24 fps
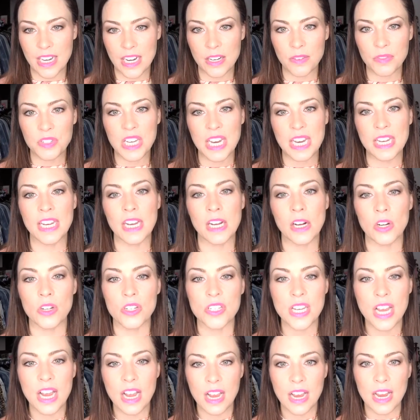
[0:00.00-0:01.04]
taking our
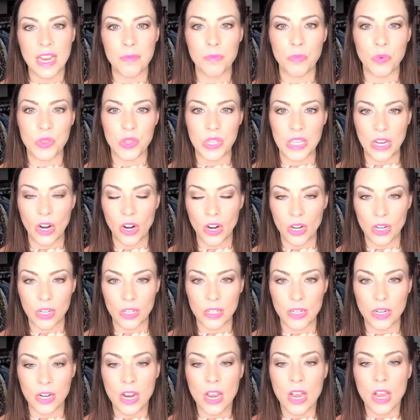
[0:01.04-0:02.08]
time with the
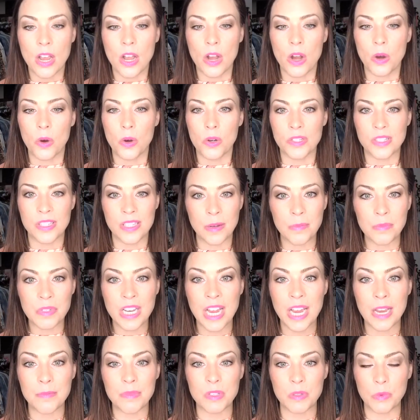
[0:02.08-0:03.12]
art,
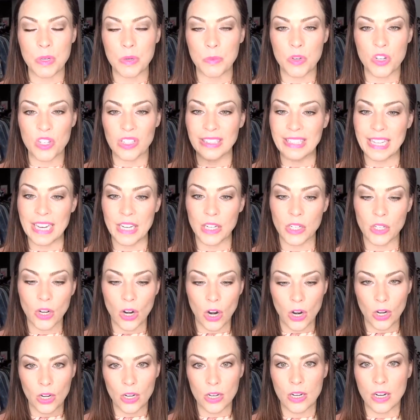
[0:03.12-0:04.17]
sometimes we would layer
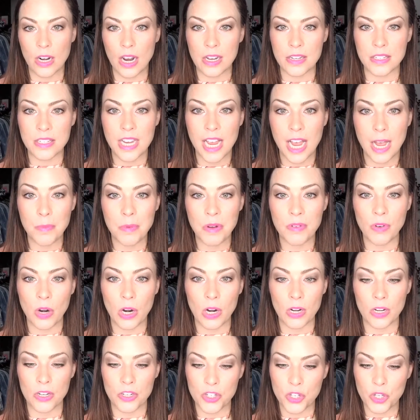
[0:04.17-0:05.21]
art on top of
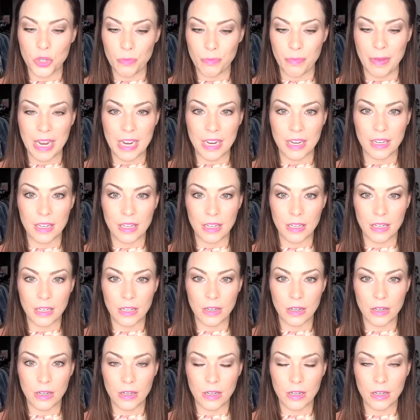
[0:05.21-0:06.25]
art to make
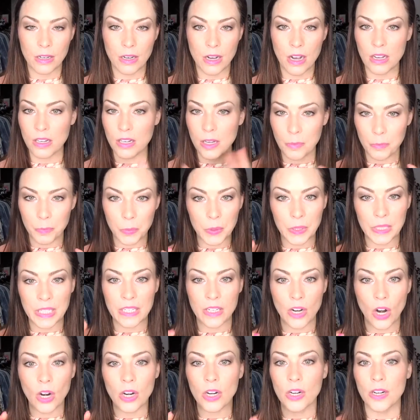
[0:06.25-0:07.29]
a complete
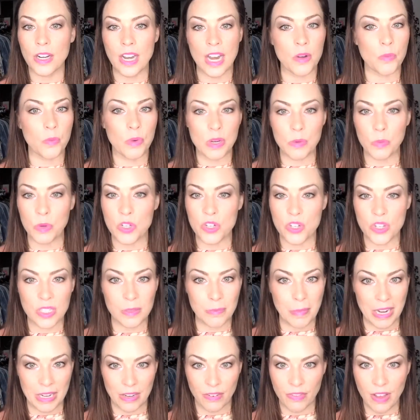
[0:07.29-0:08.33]
art, and we would just
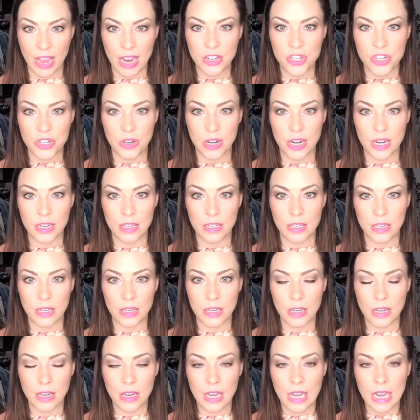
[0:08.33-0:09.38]
manufacture it.
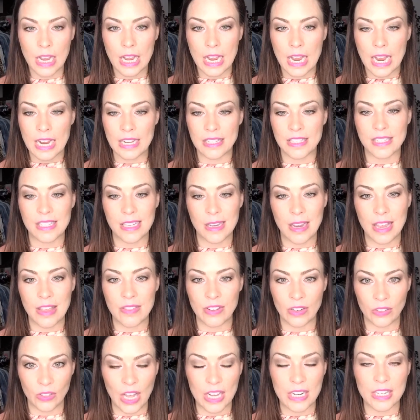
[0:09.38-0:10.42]
And
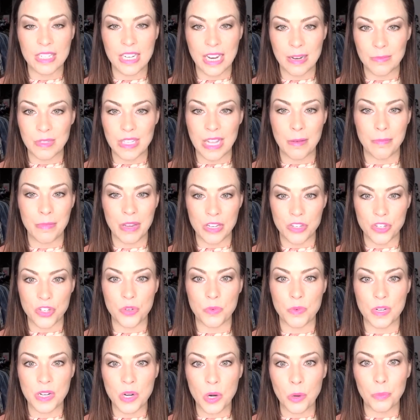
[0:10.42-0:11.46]
a lot of times that meant
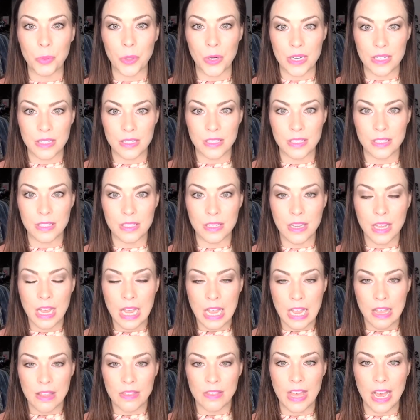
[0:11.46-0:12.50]
Dorito prints.
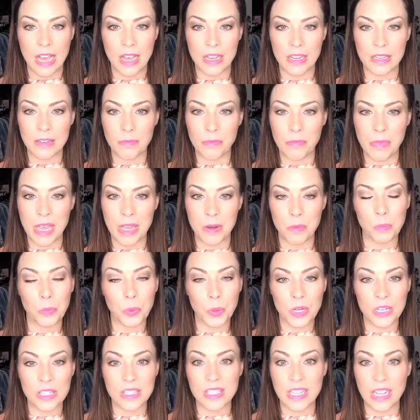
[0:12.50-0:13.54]
That meant
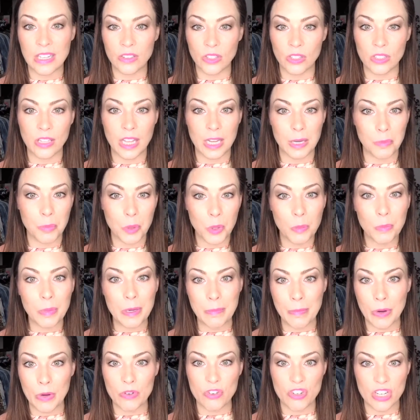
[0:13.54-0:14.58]
prints that looked like poop
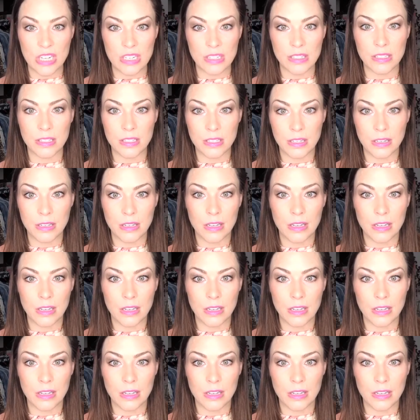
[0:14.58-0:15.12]
emojis.